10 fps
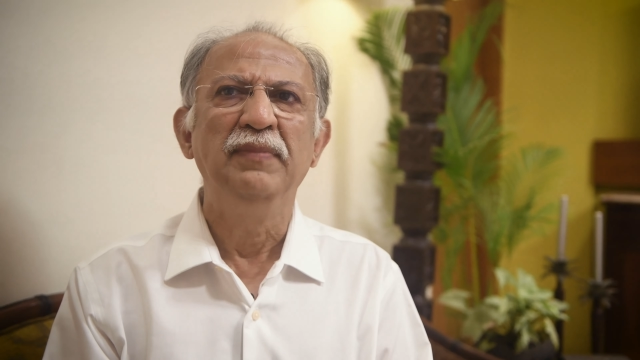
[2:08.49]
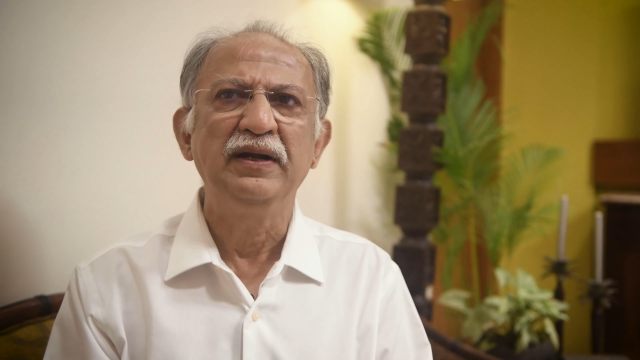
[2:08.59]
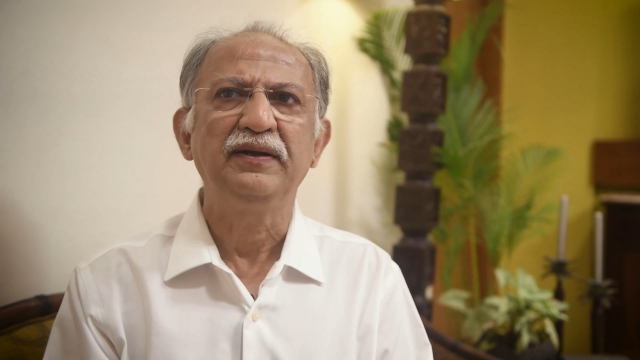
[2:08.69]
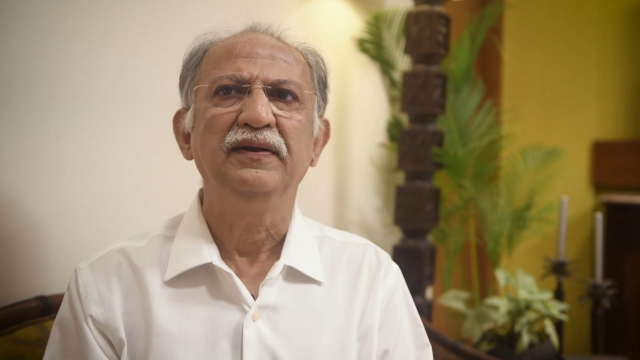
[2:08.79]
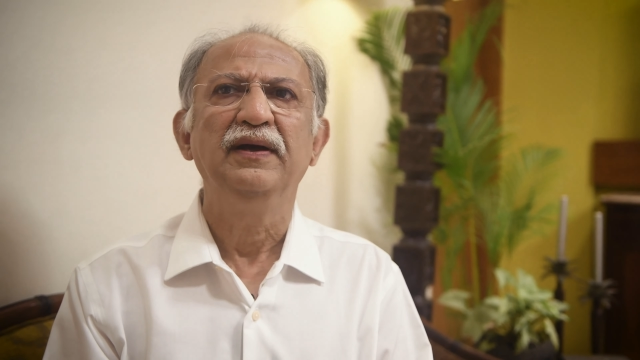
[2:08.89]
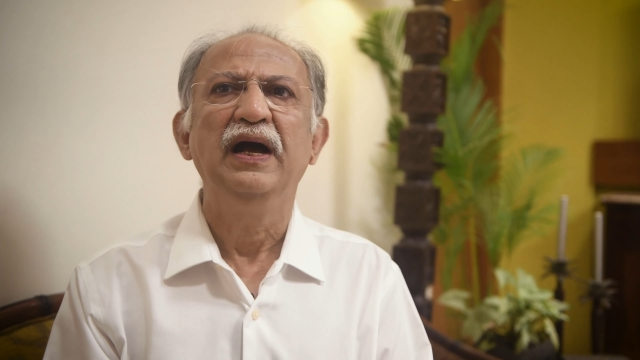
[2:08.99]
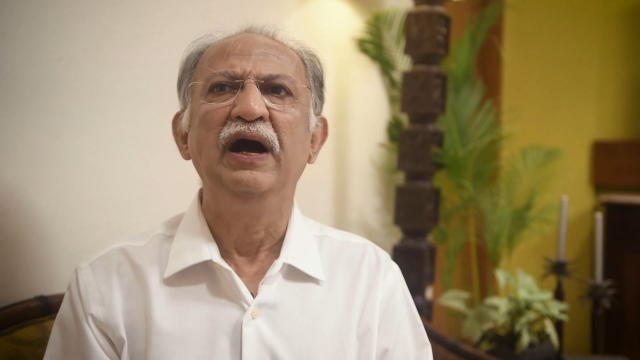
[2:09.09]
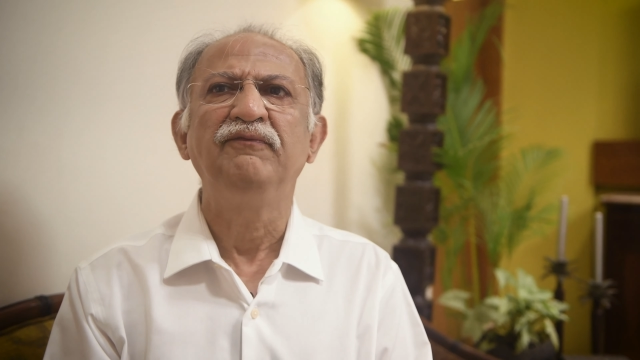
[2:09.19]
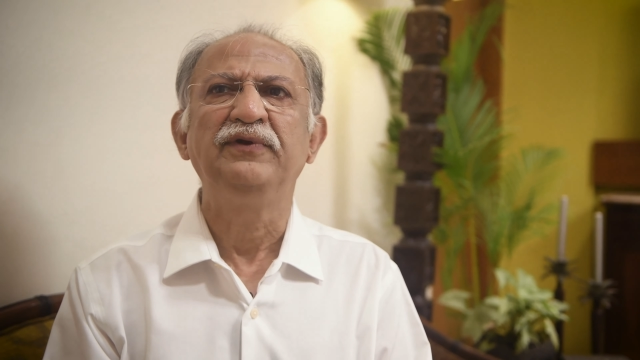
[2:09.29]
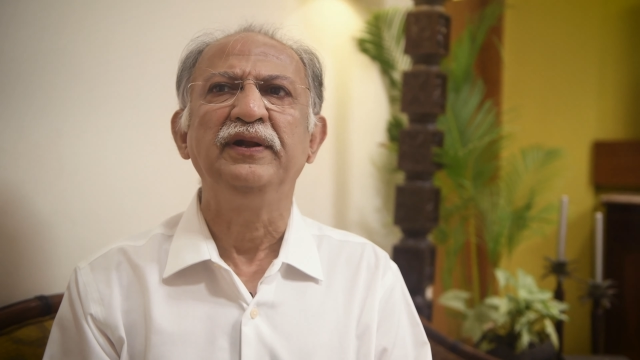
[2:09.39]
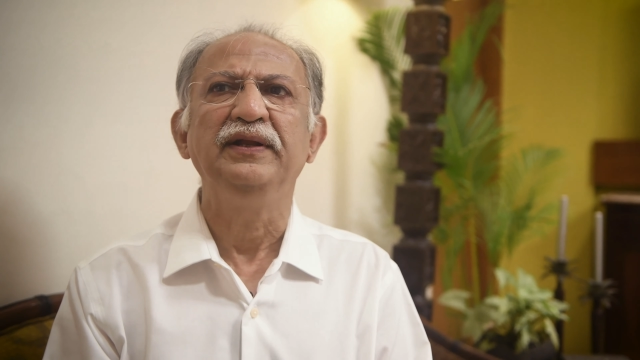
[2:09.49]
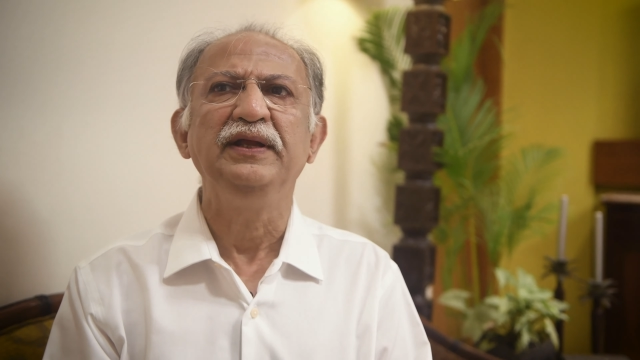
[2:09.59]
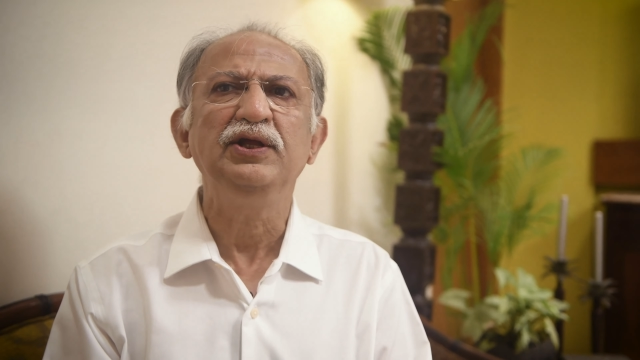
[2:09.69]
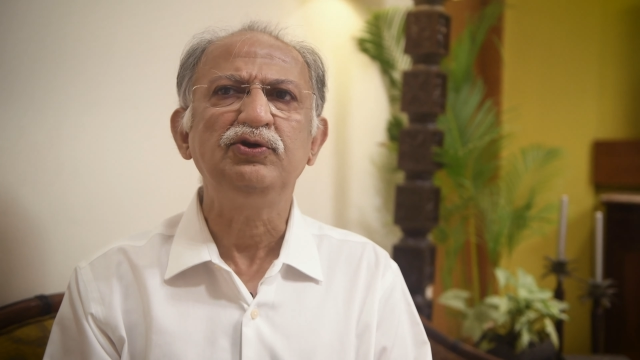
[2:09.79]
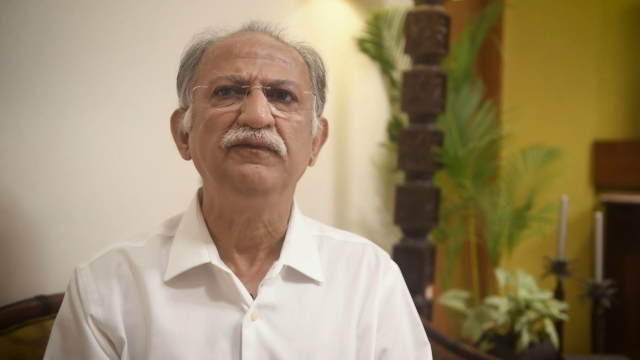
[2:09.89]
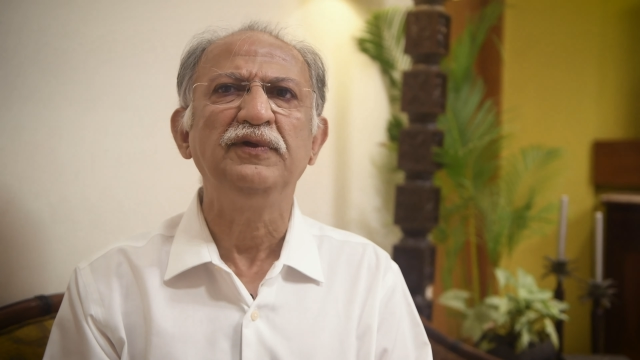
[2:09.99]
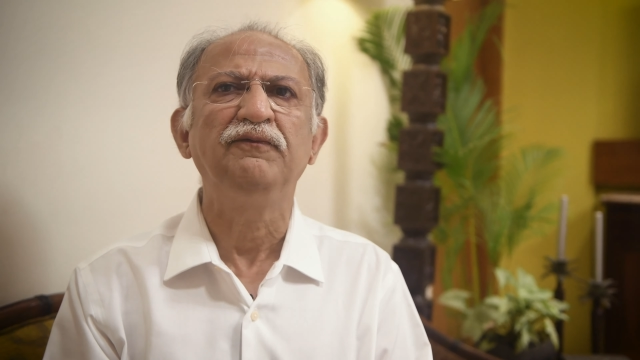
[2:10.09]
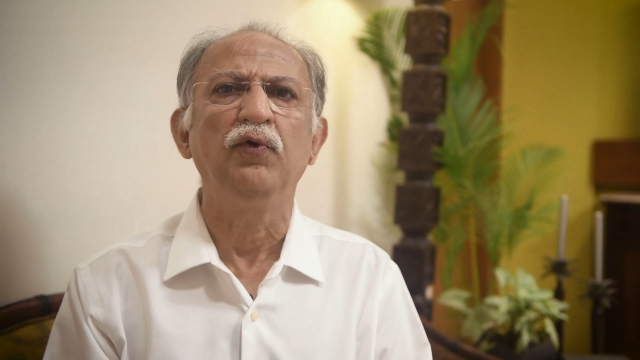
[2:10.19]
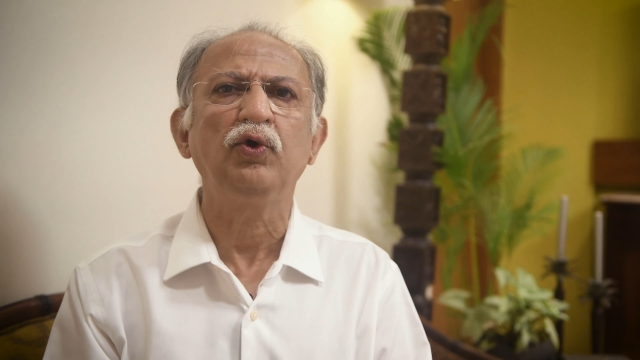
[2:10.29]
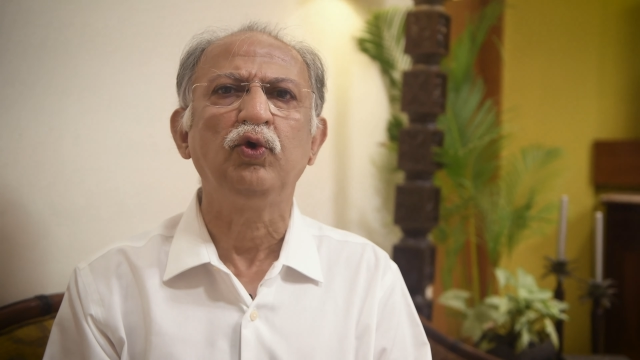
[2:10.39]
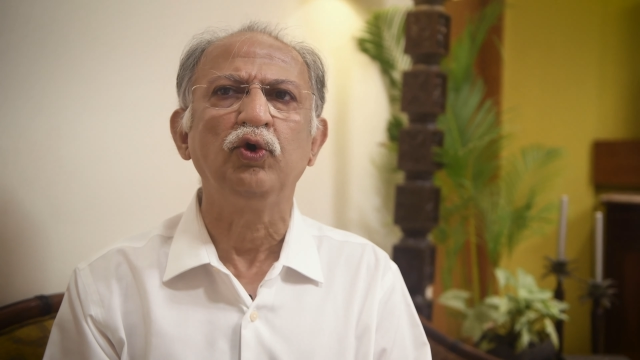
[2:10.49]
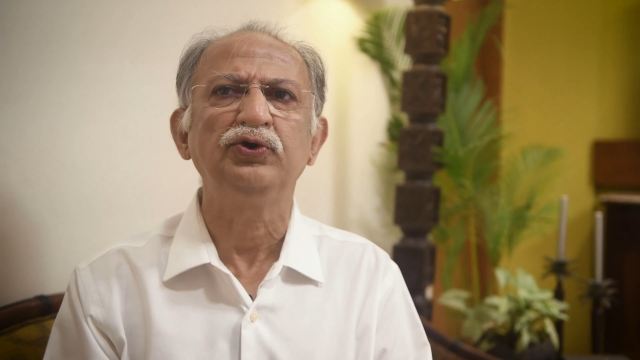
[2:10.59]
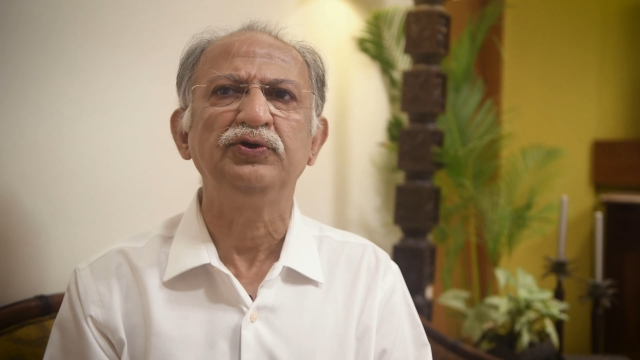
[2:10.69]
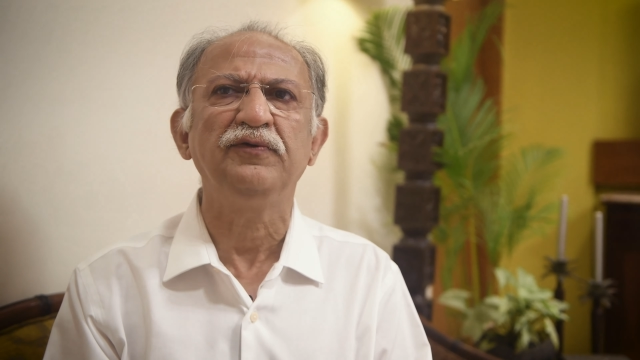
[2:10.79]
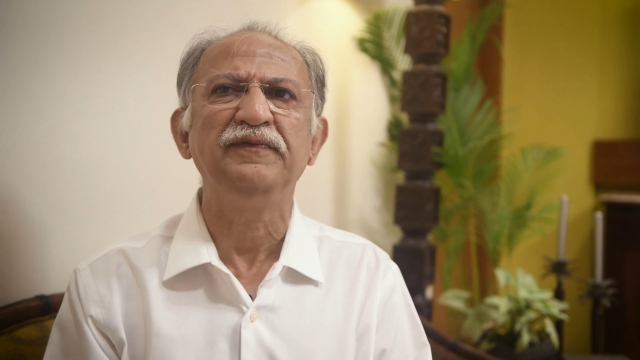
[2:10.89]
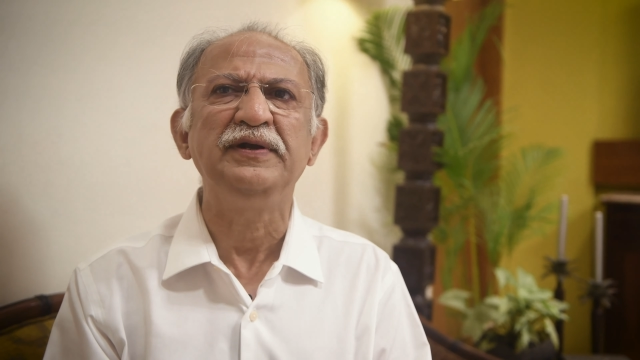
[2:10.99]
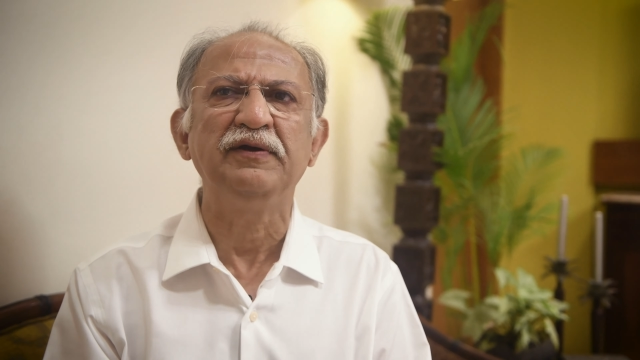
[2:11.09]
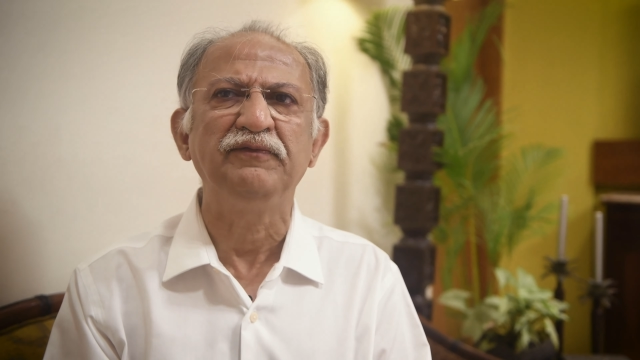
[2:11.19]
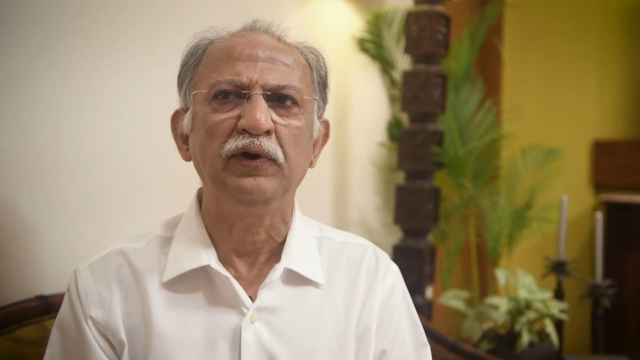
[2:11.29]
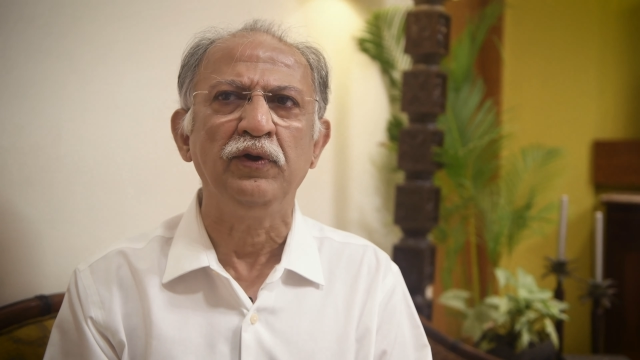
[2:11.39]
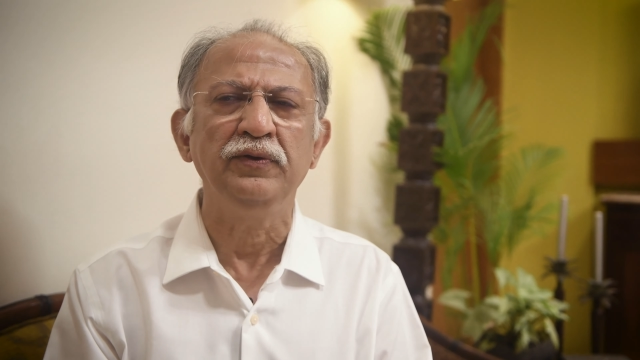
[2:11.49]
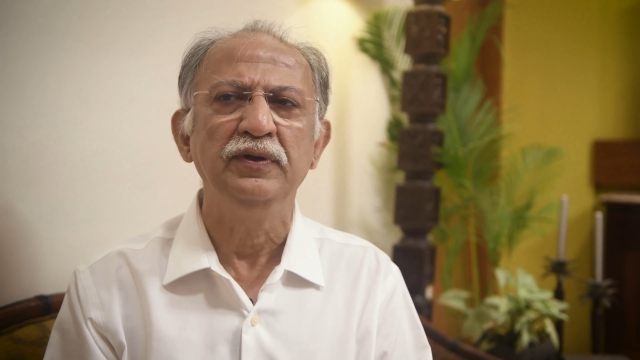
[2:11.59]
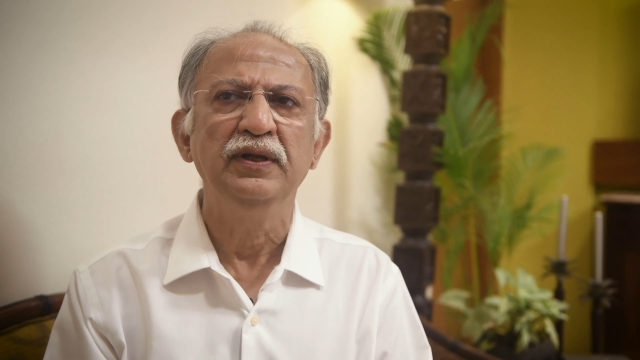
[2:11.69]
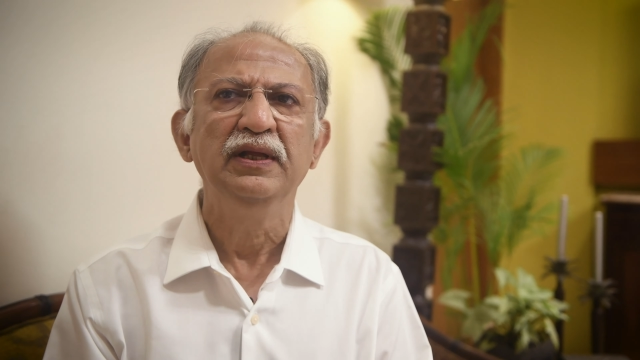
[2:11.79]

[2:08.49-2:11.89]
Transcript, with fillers: But after each of the 4 courses of interferon,